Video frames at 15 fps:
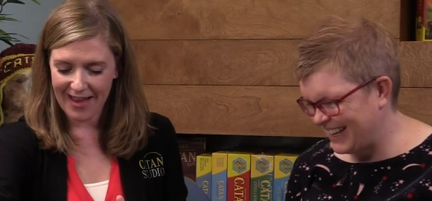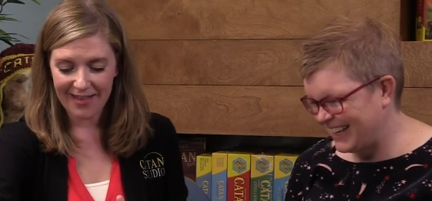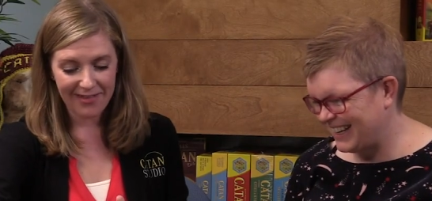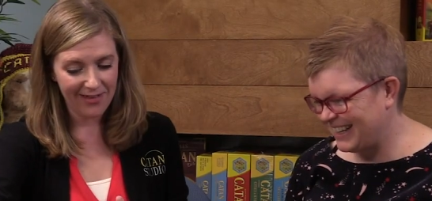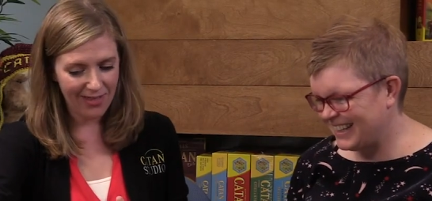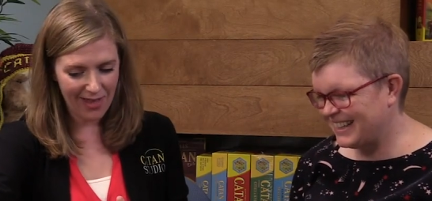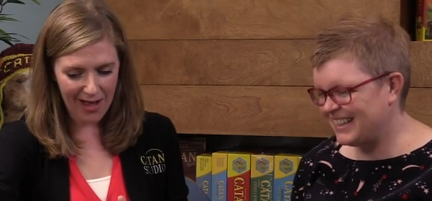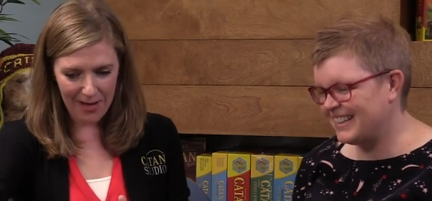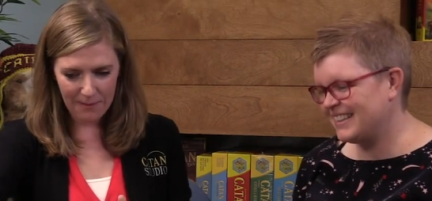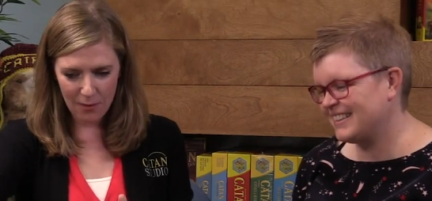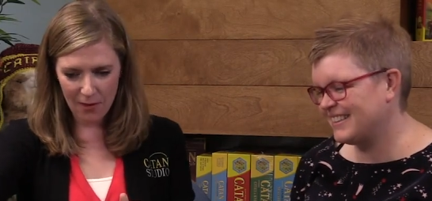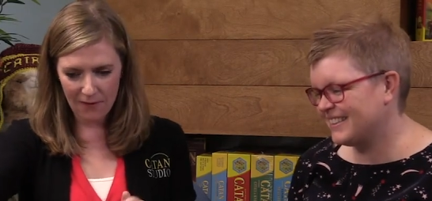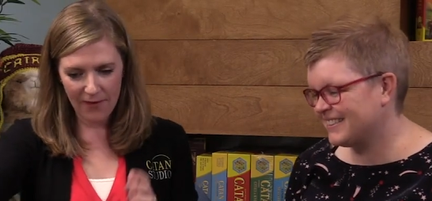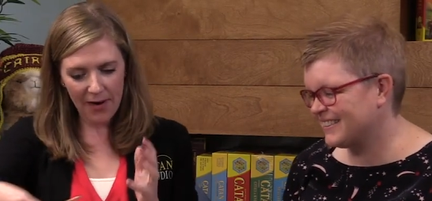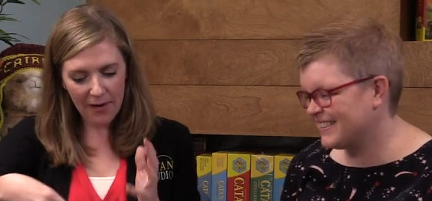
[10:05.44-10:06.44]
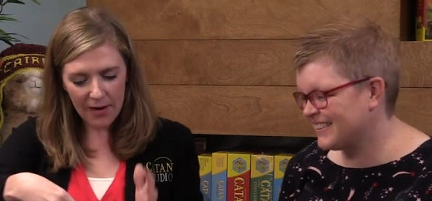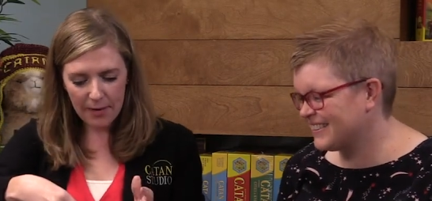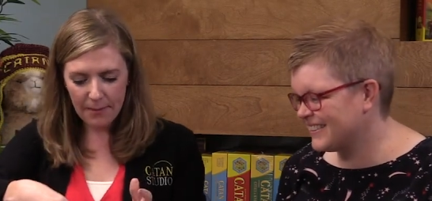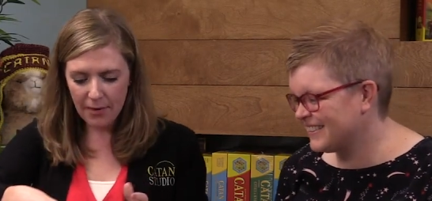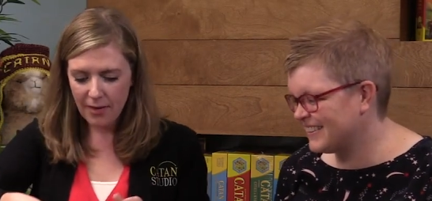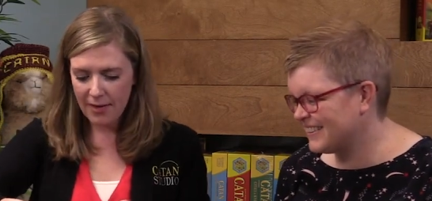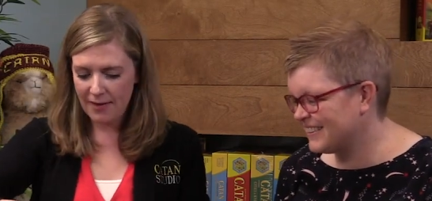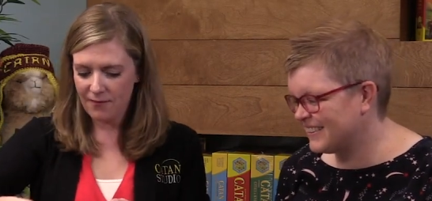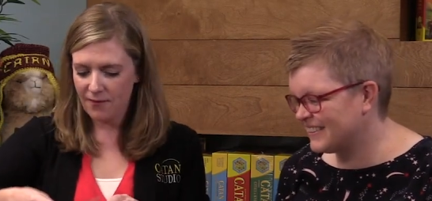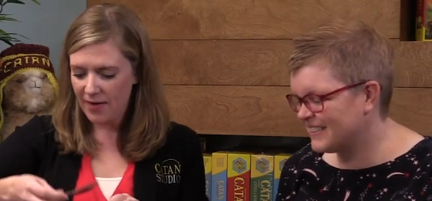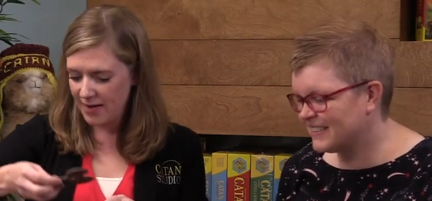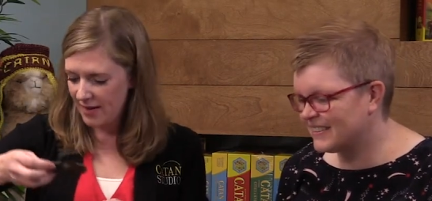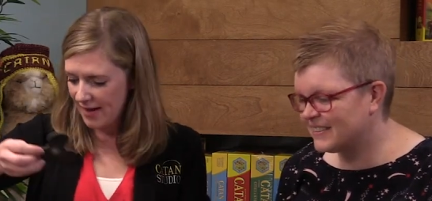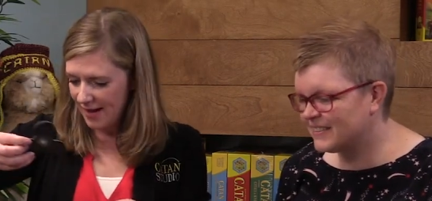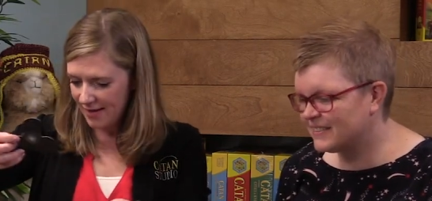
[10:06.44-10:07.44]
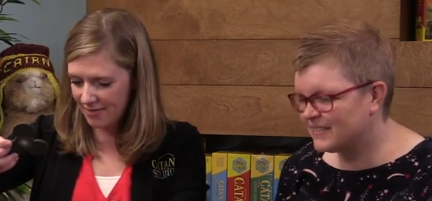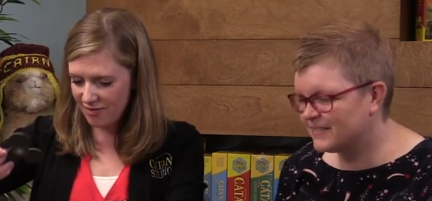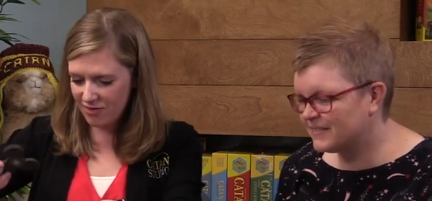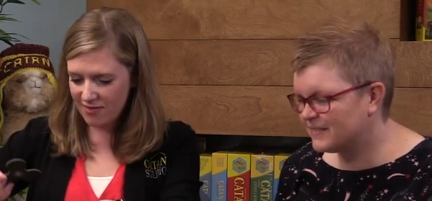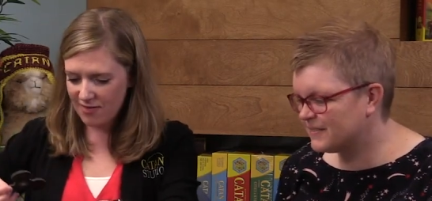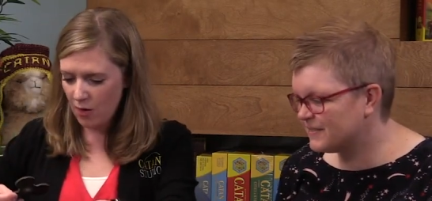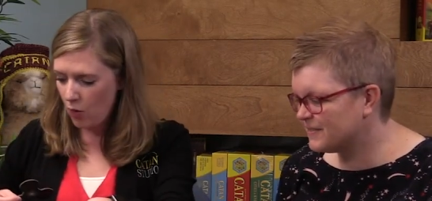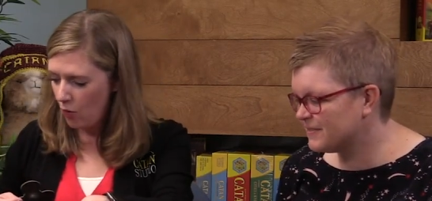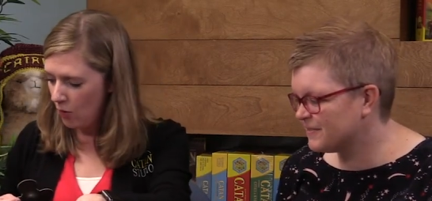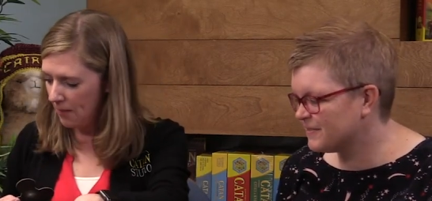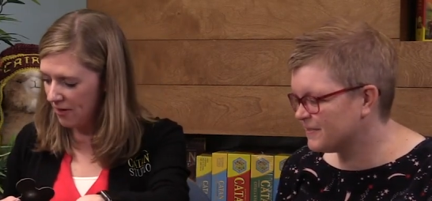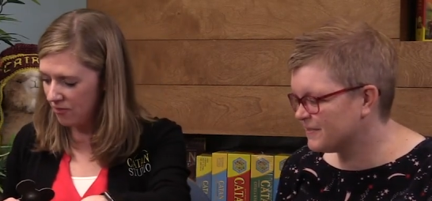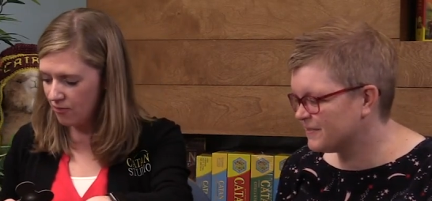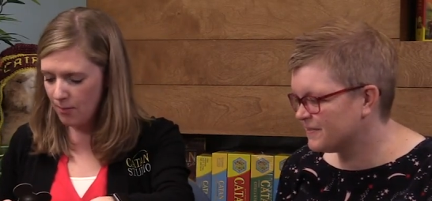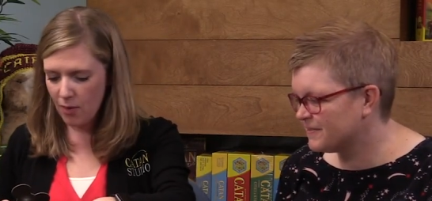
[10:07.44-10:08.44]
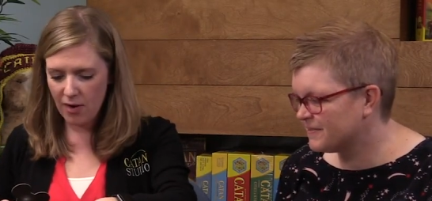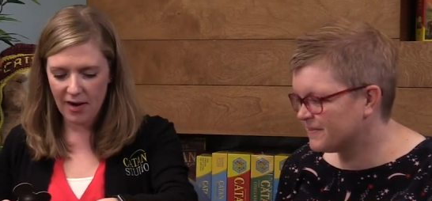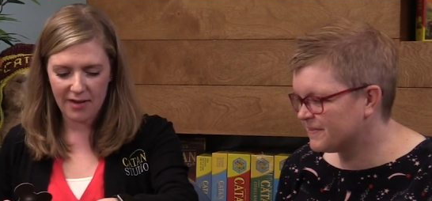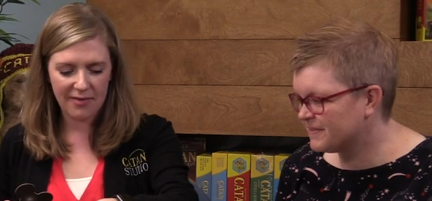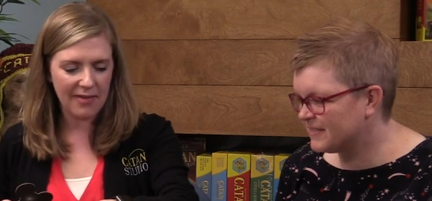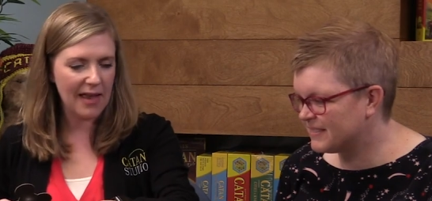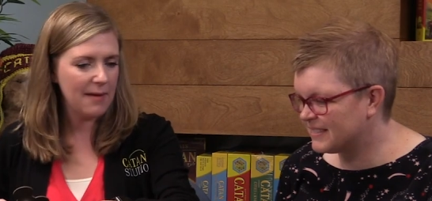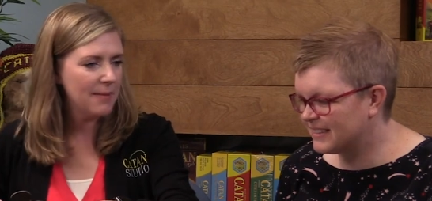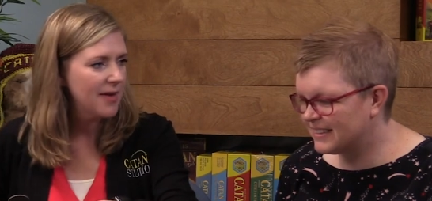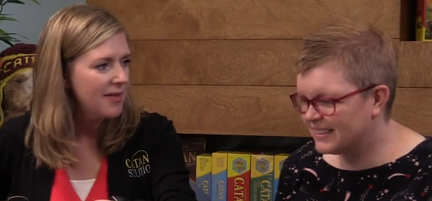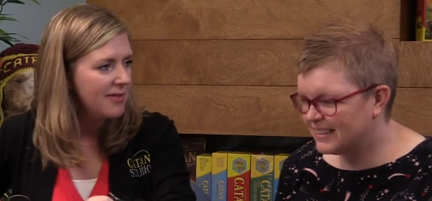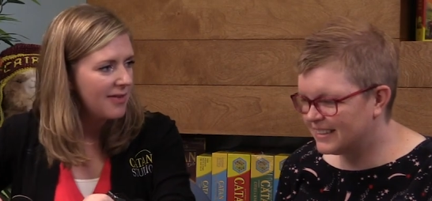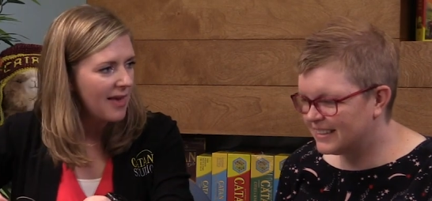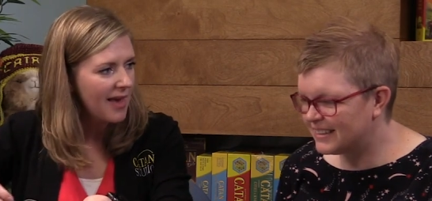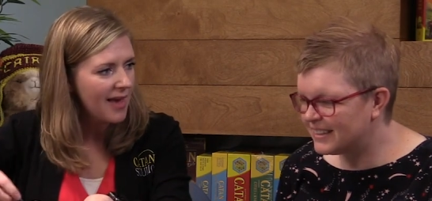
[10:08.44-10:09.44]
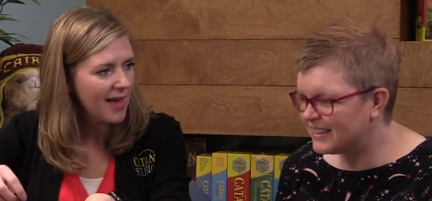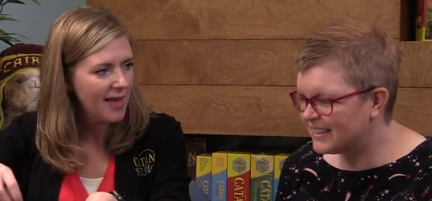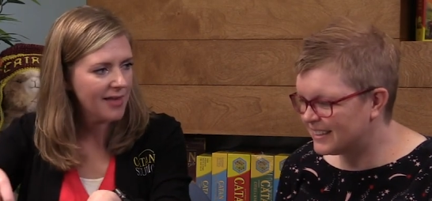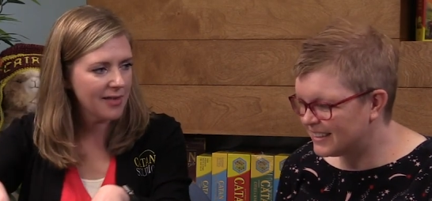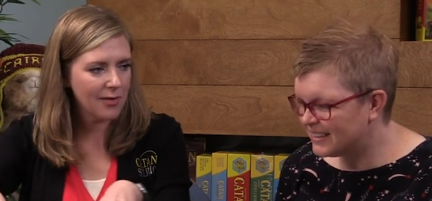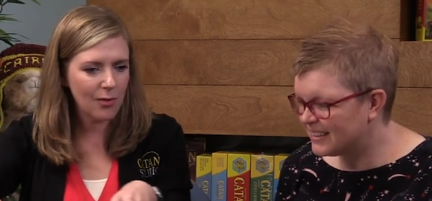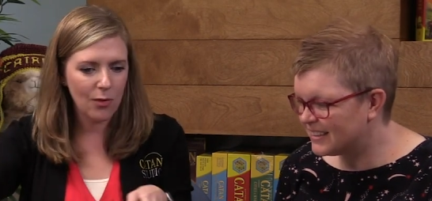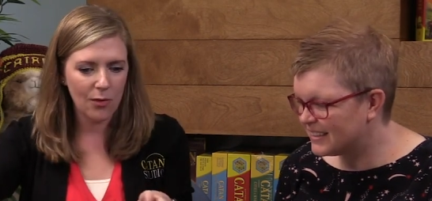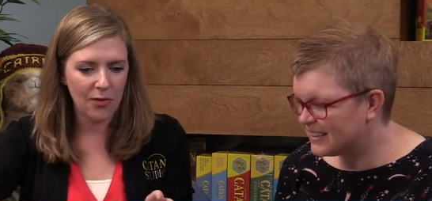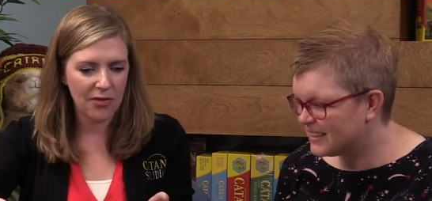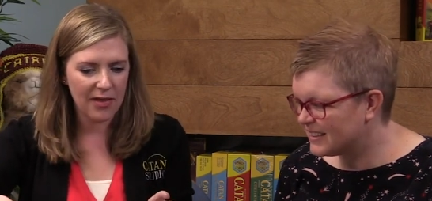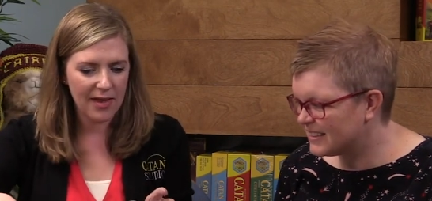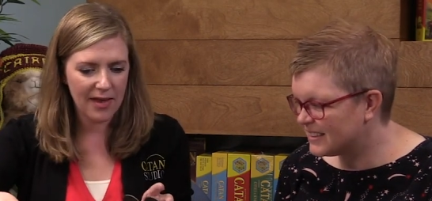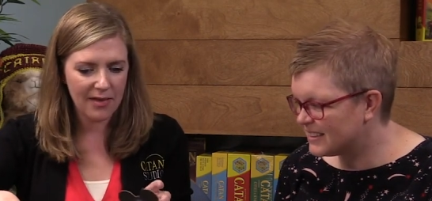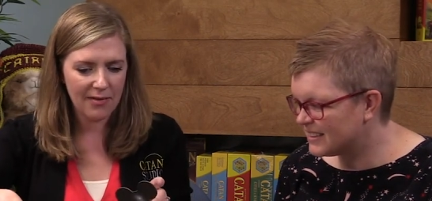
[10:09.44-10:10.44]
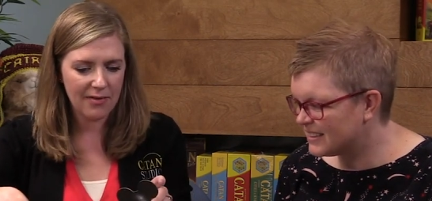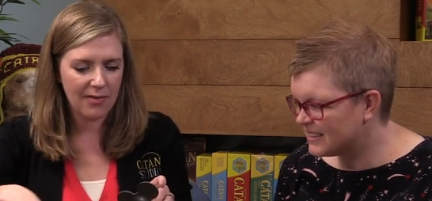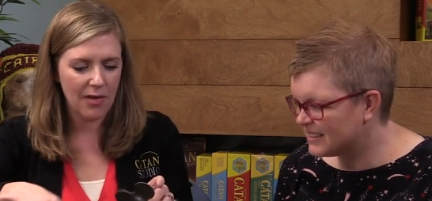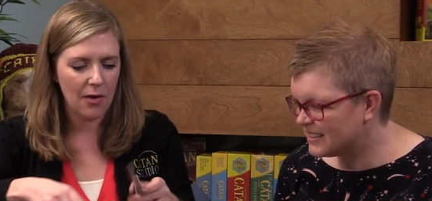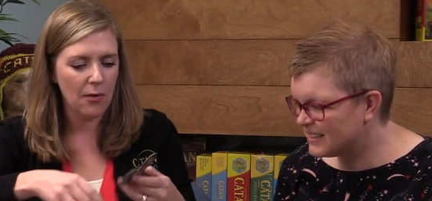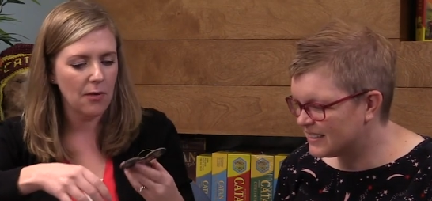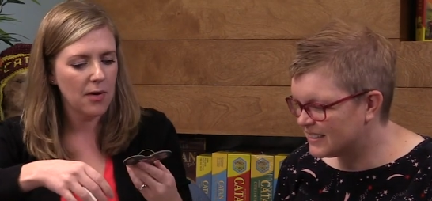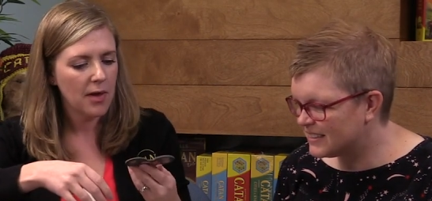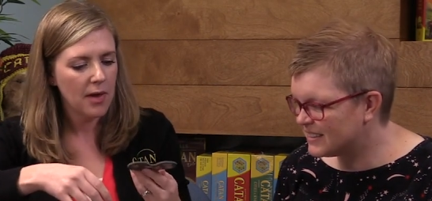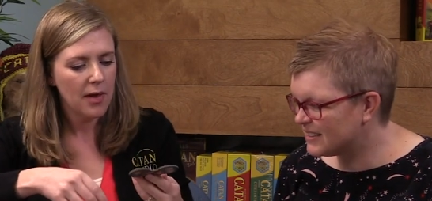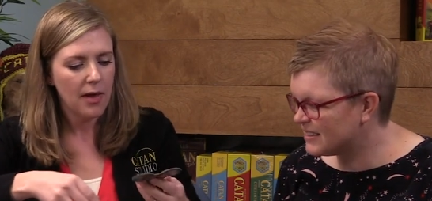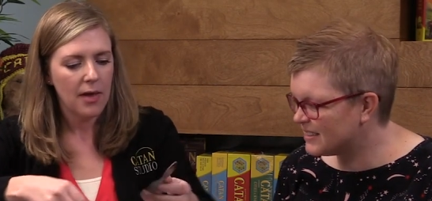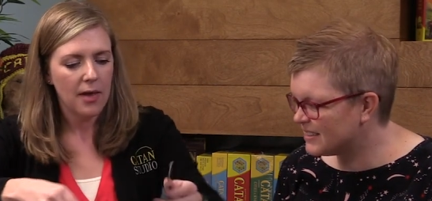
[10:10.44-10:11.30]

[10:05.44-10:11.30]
Speaker 1: it's a lot more variable and fun. It adds just a whole bunch more excitement and cool things. So